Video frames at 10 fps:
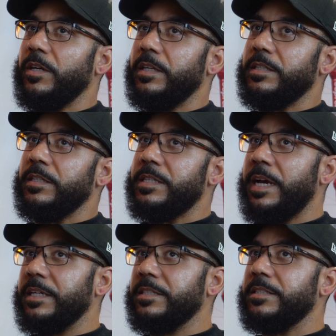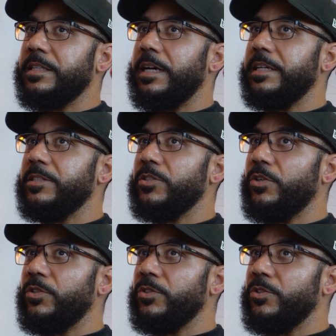The tax that is
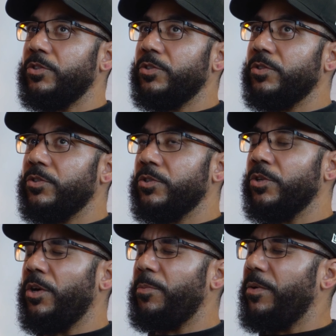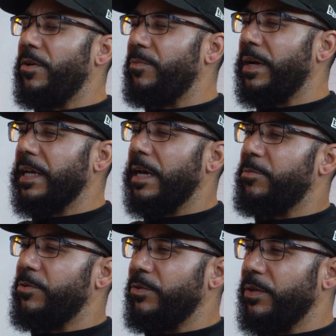on top of my
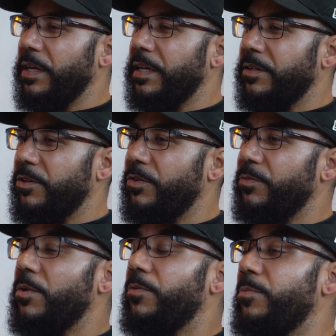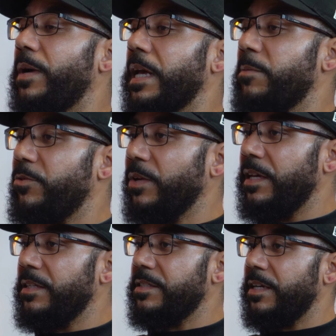capital gain, for my capital
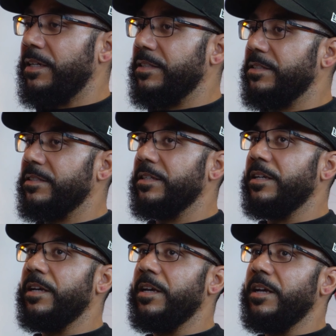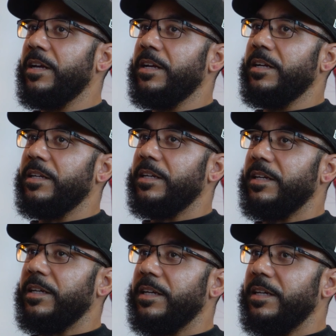gains tax,
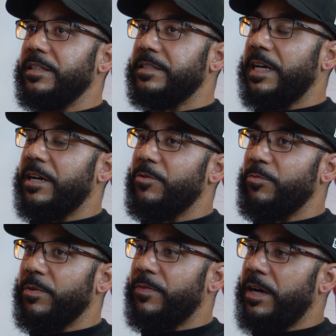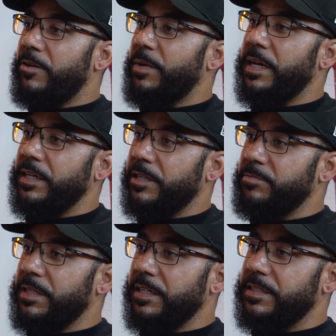is that without my
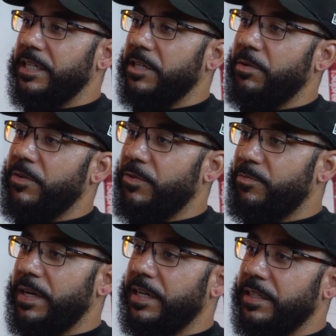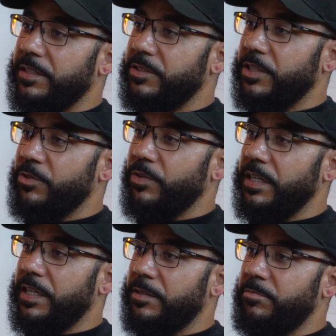income tax taken away from my general
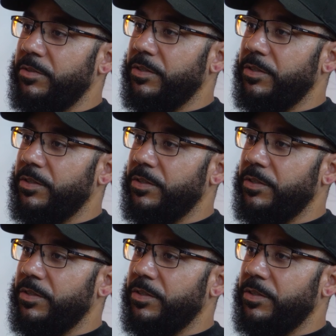income,